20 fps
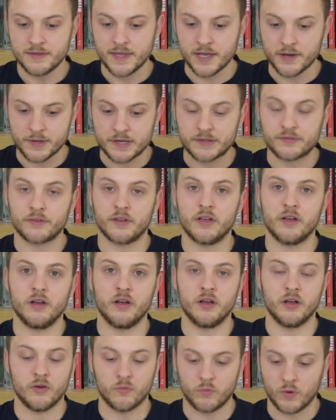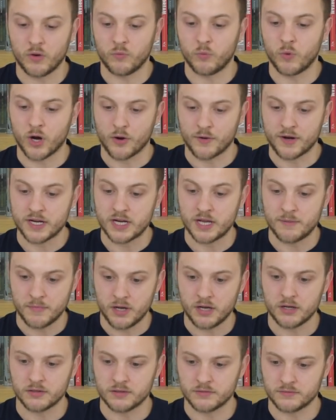There is a worry
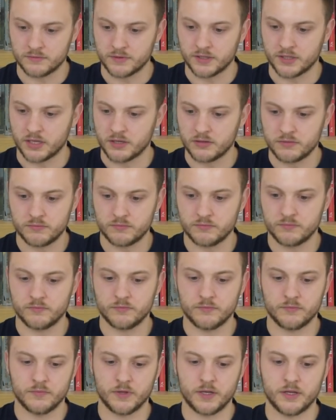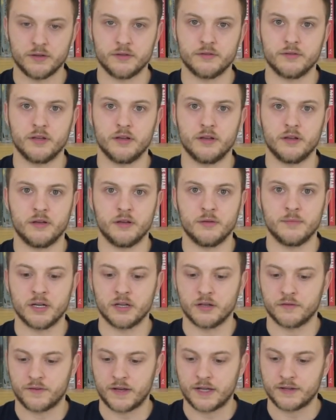among
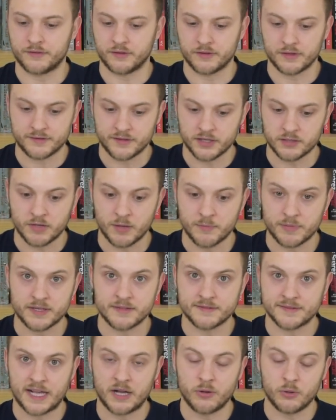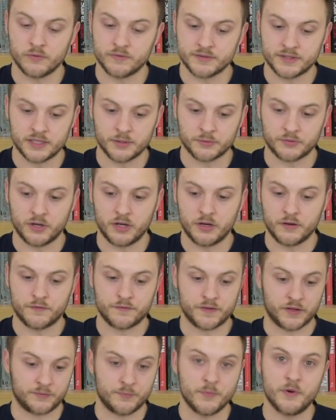fans that the deal might be in doubt, or the deal was off.
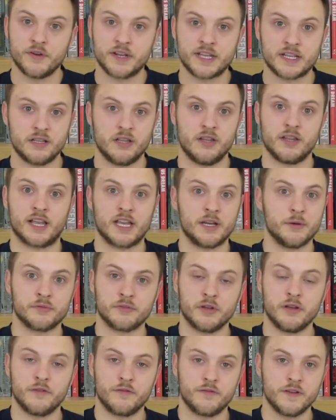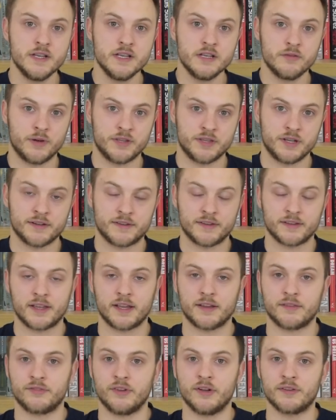This morning it looked like it was off when the United
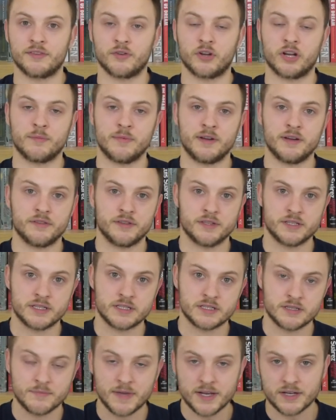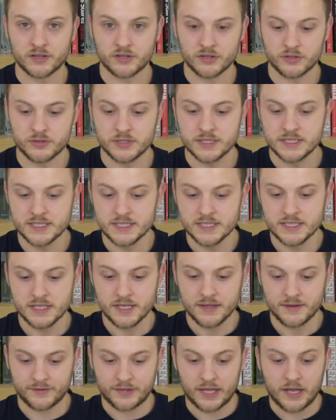case started talking about the medical.
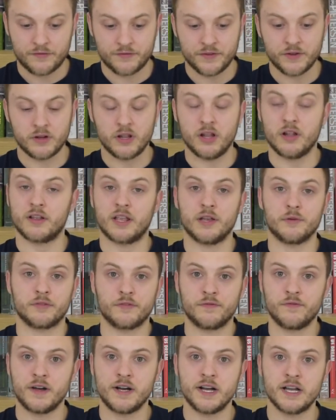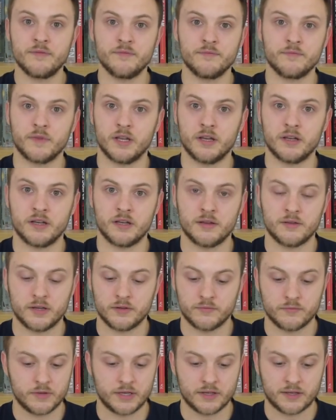This afternoon it looked like it was fine.
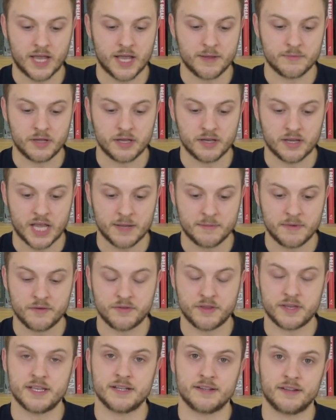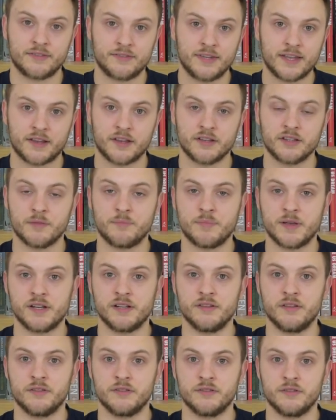It came out that he had a second
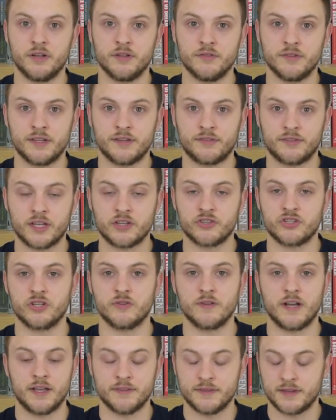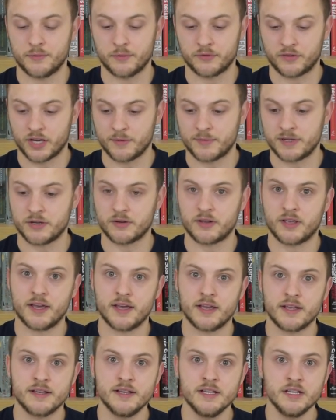opinion on this issue and it was going to be
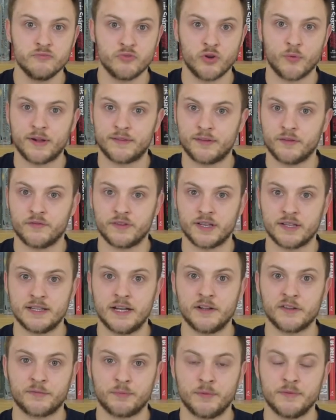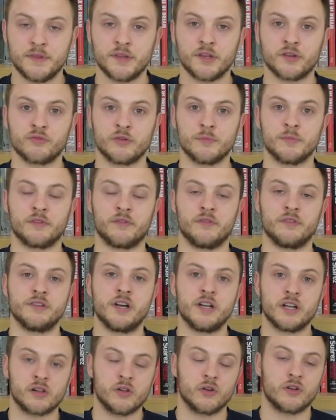okay. We were waiting for the announcement. There's rumours of a
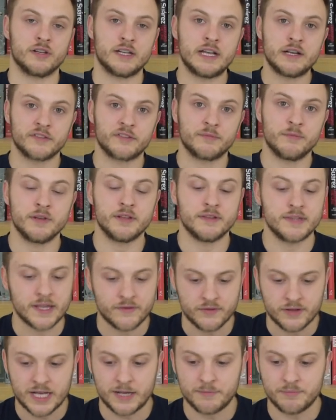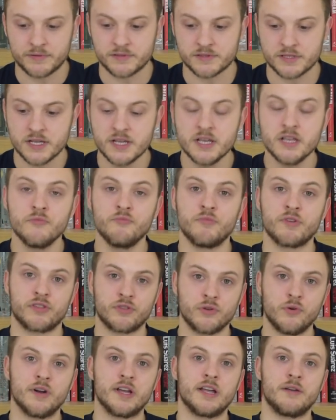9 o'clock announcement. Never happened. We
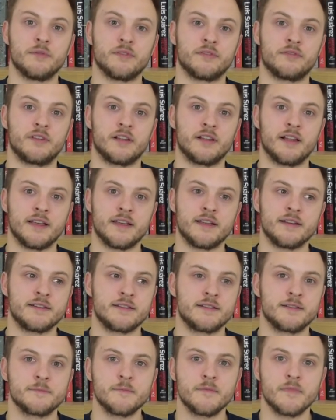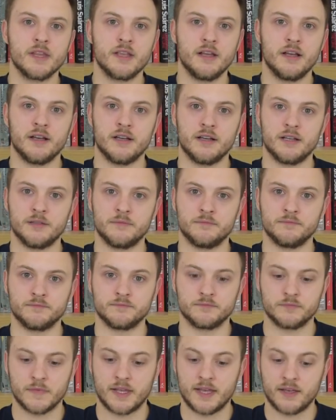thought it was delayed,
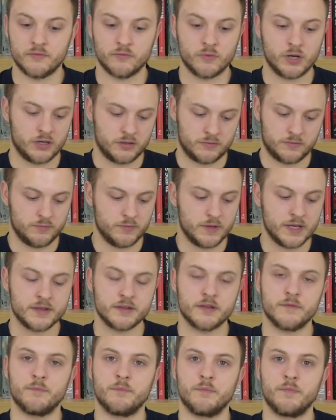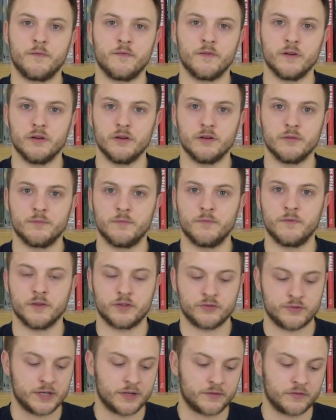either for
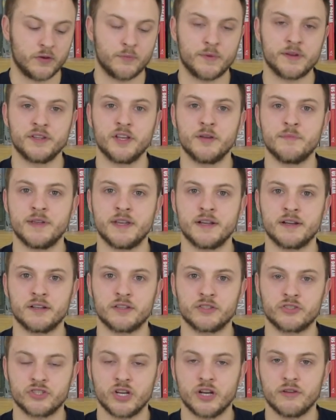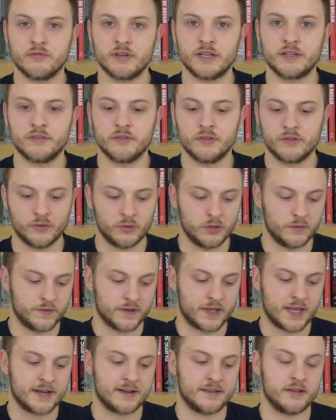transfer window being shut reasons, or for
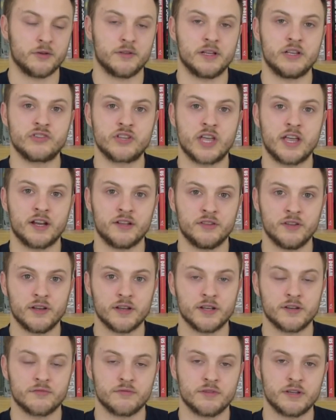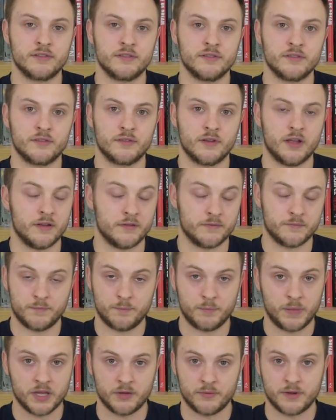Kenny Dalglish getting a knighthood reasons. And
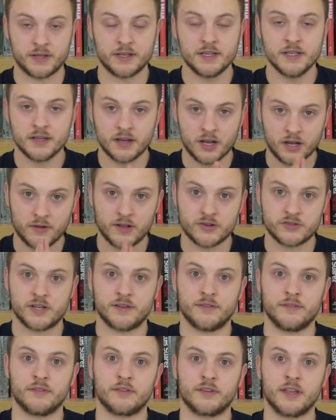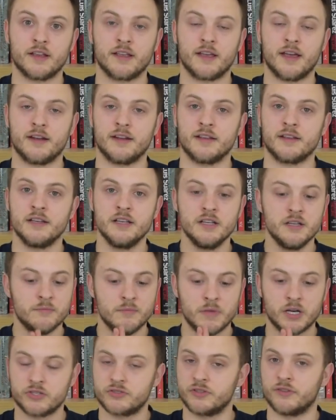by the way, congratulations, King Kenny.
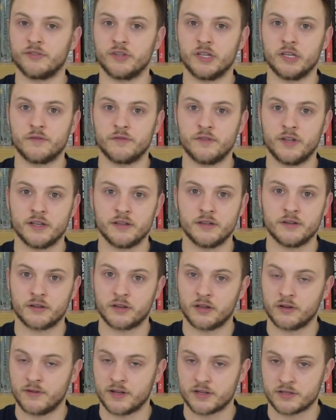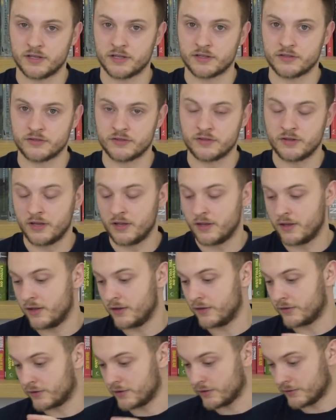Much deserved knighthood. Congratulations.
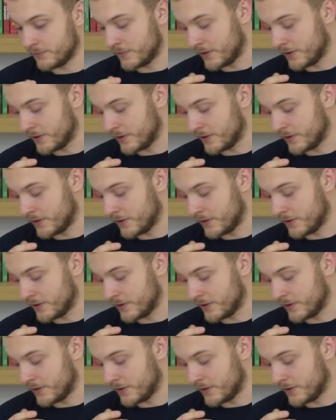Excuse